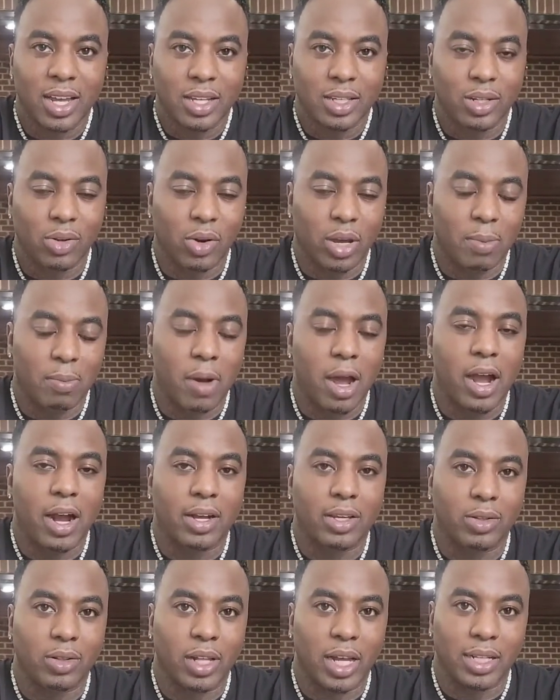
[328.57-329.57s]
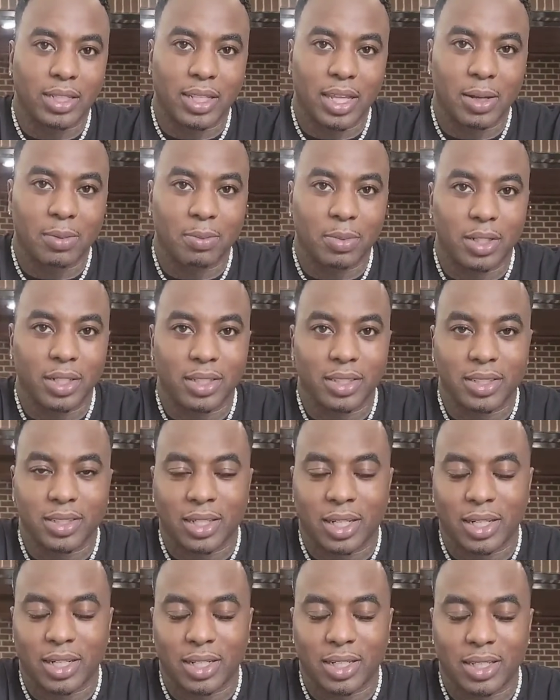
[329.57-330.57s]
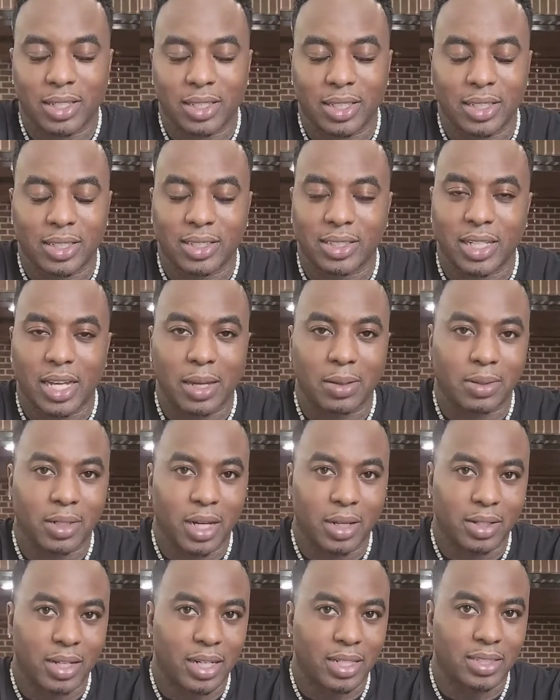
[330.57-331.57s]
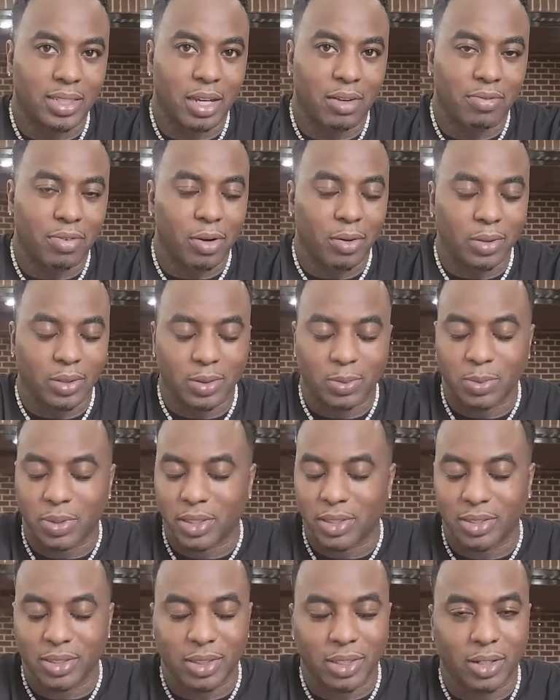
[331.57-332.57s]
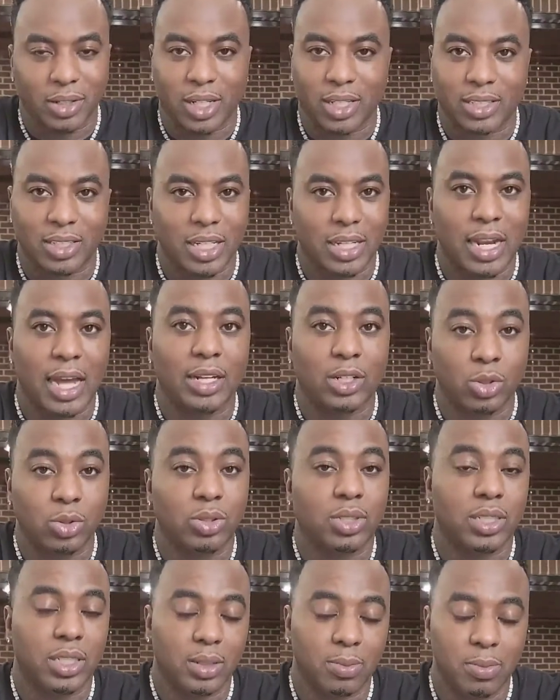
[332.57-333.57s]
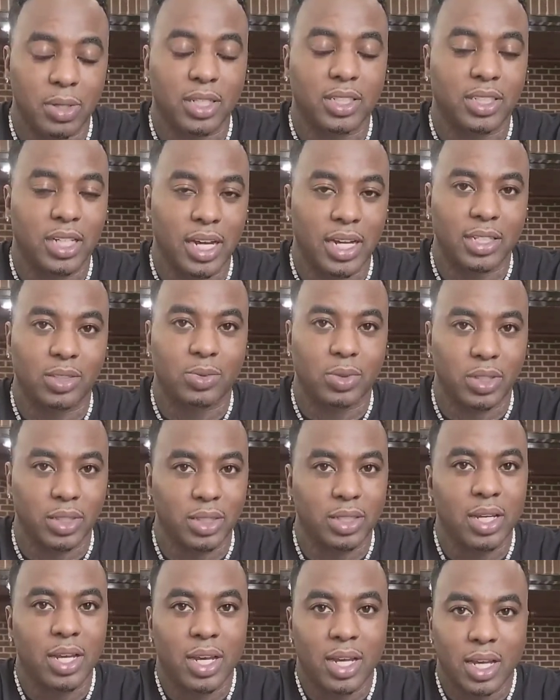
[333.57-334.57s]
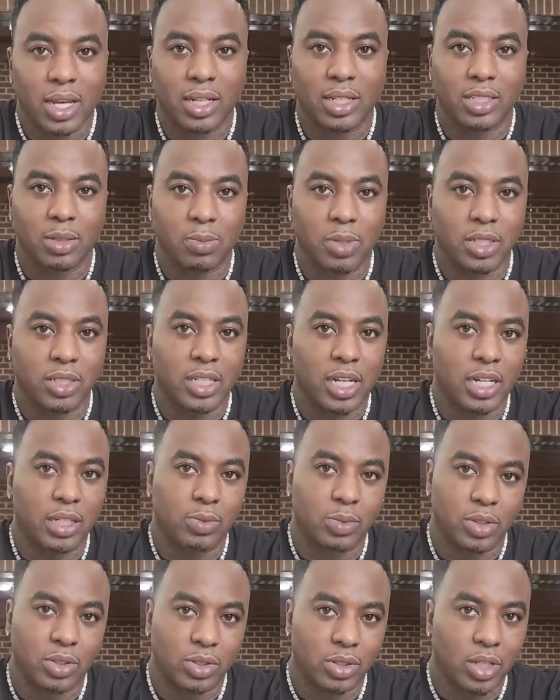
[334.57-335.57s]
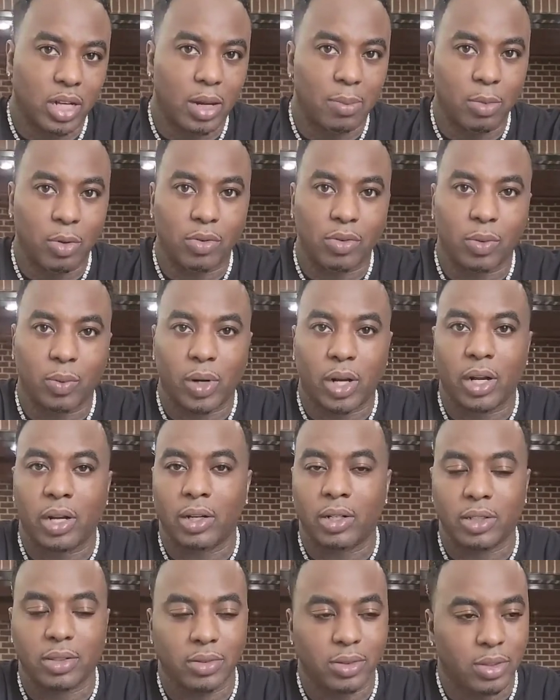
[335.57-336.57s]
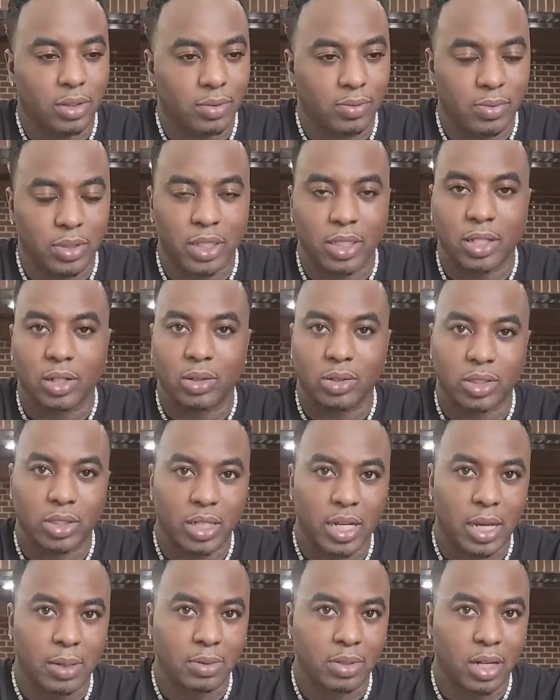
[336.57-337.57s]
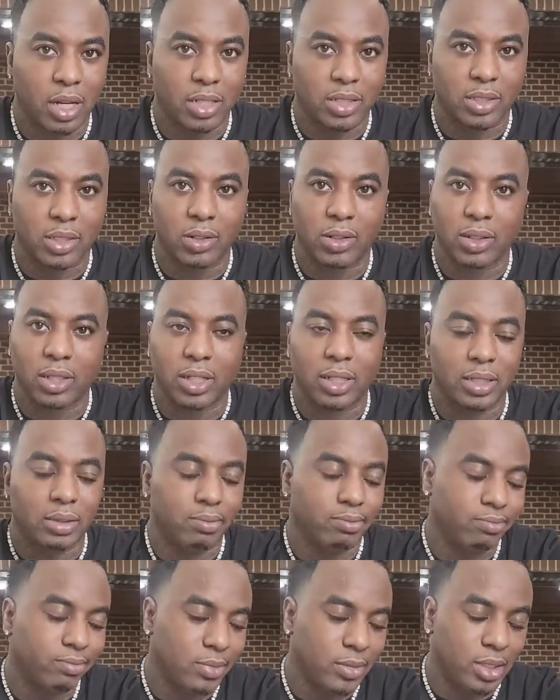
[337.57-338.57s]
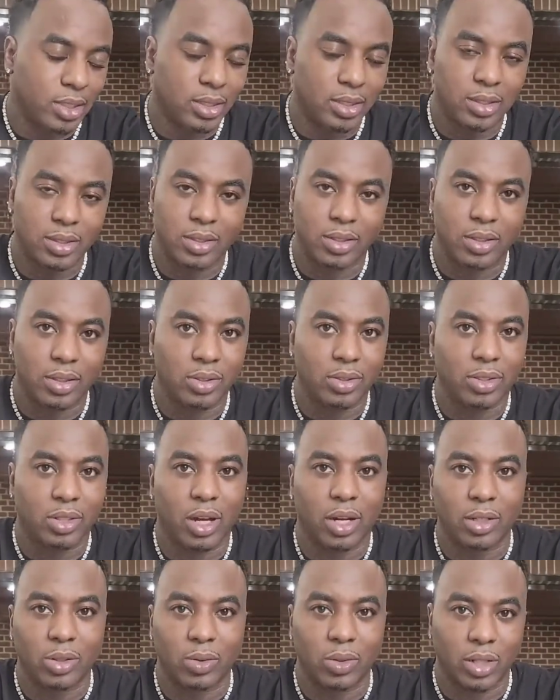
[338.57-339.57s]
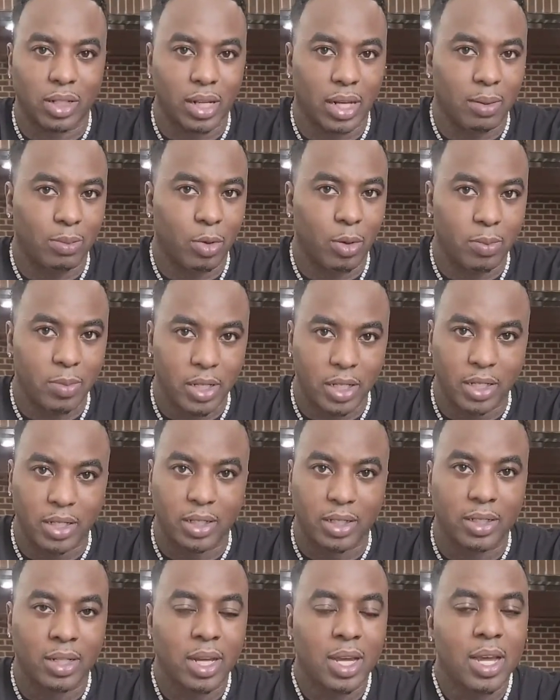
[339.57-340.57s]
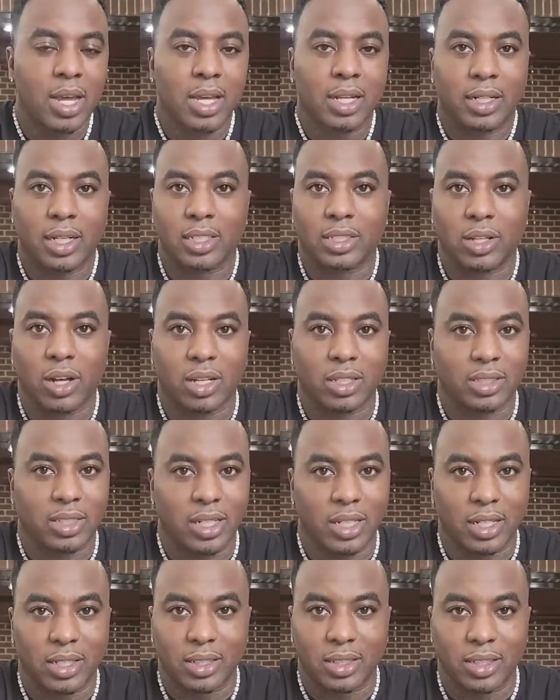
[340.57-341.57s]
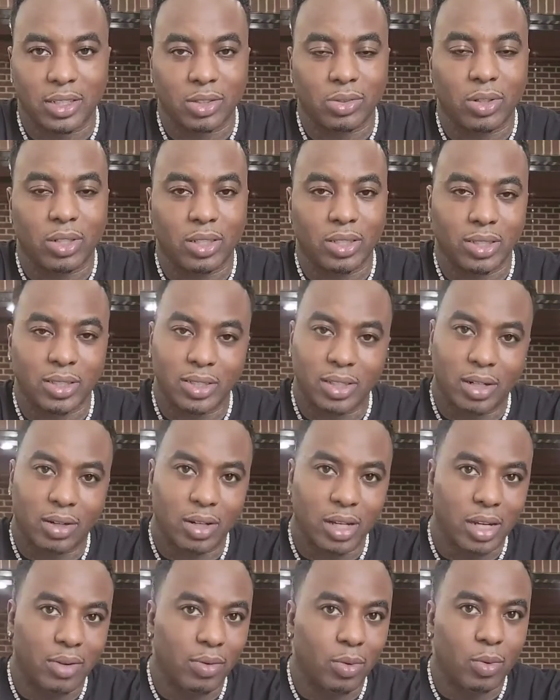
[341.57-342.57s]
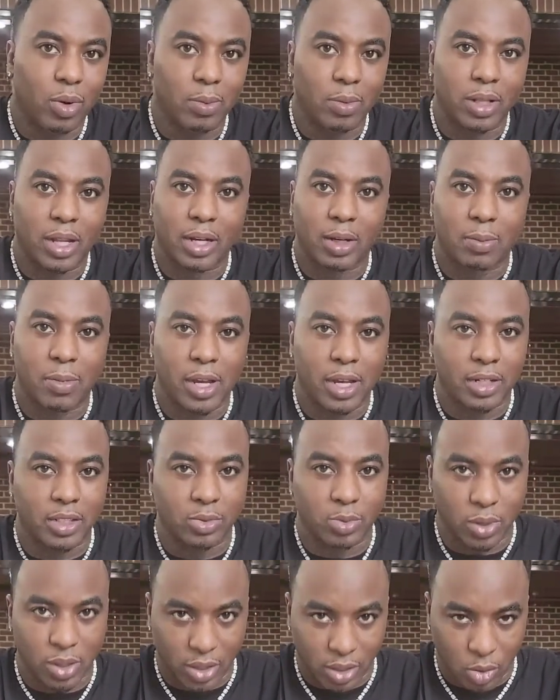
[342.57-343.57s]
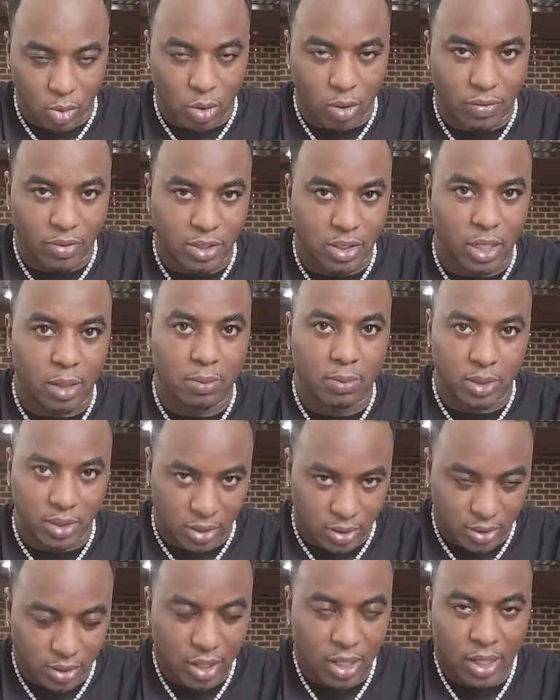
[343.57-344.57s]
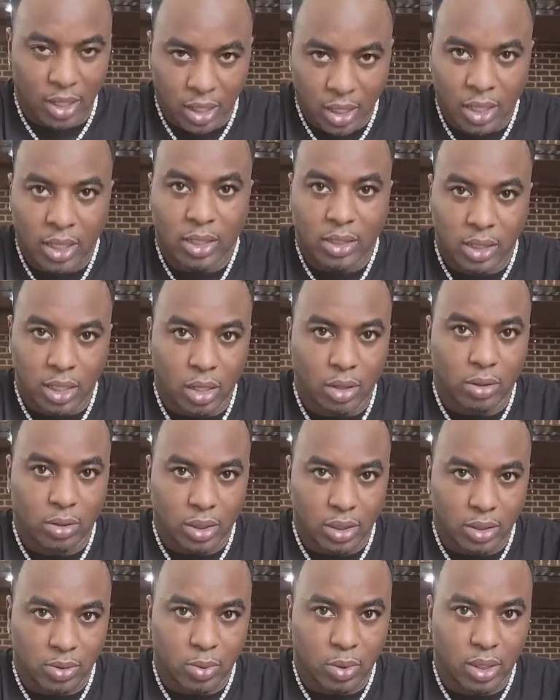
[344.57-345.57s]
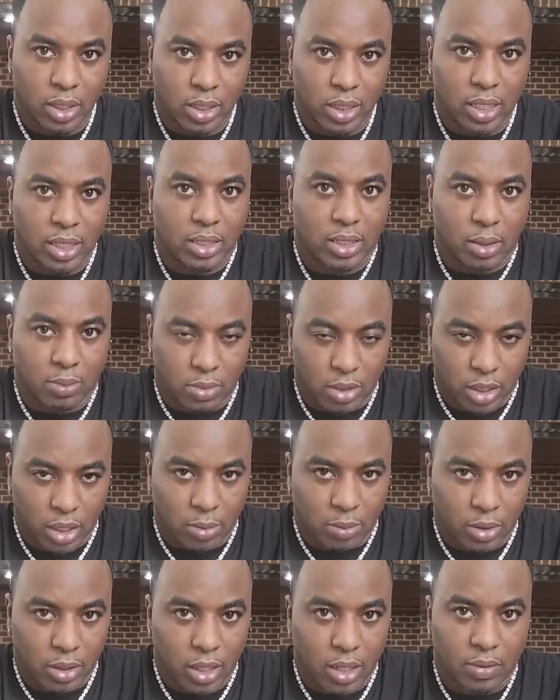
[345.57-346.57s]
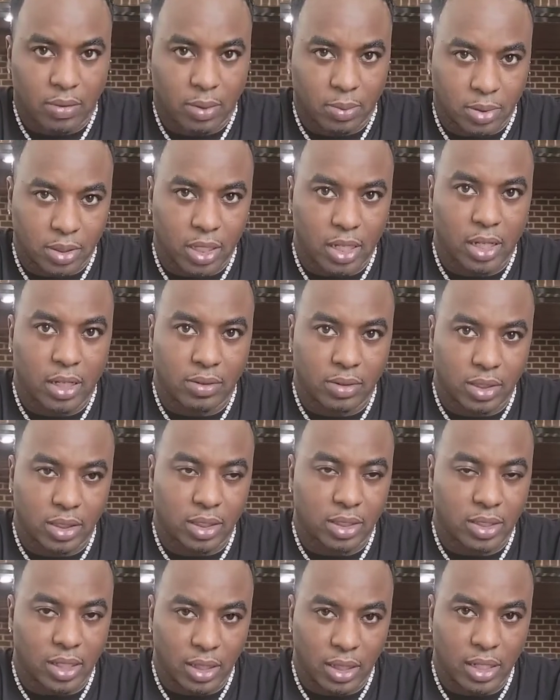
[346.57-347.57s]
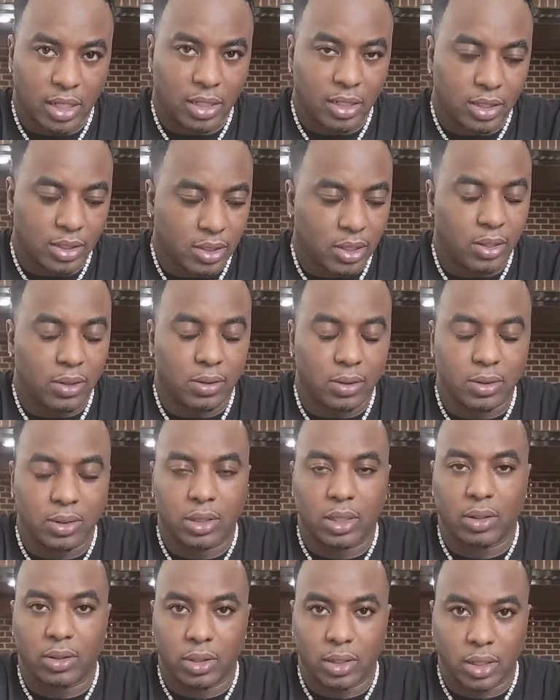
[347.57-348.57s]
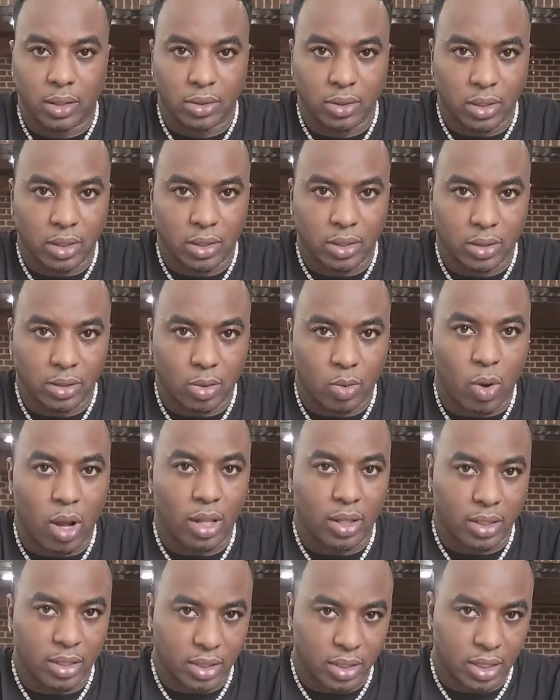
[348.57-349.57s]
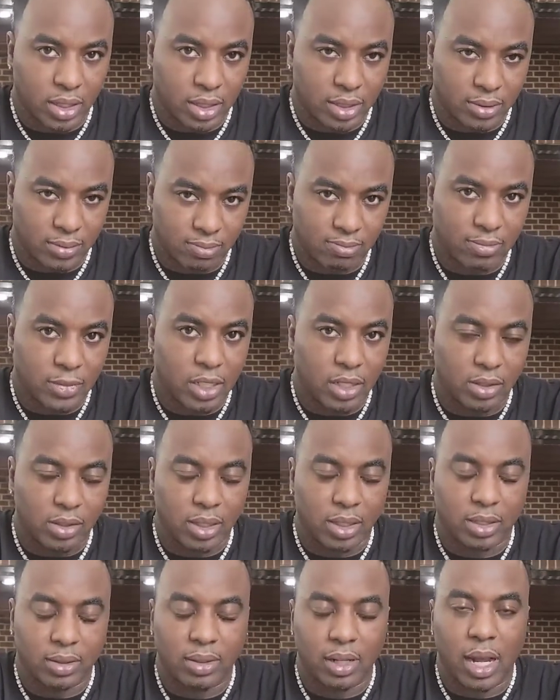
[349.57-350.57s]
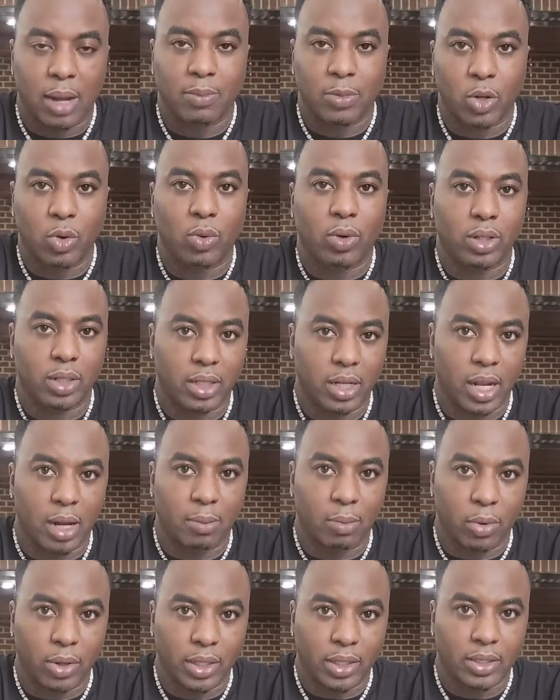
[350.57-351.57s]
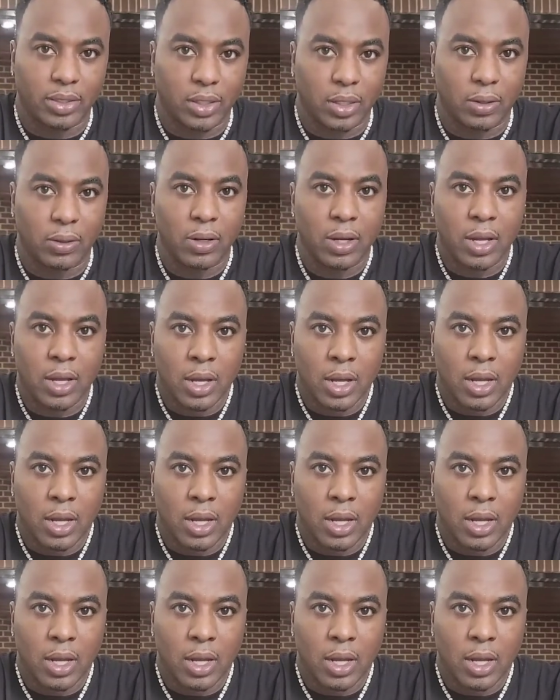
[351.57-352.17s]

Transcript: you know, admire you like that. But uh, at the same time, you got to stay focused. But you know, like I said, I do see the big change with it. It is a big change once you start moving around. Your, your videos, your name start circulating. You, you know, you start doing a lot of more media. They start seeing it because you you know every woman like a man is really going for something that's mm-hmm. you know that's really getting something done, believing themselves and it's a leader. So you know, and those are the qualities that you know that I'm doing and that I'm bringing. So.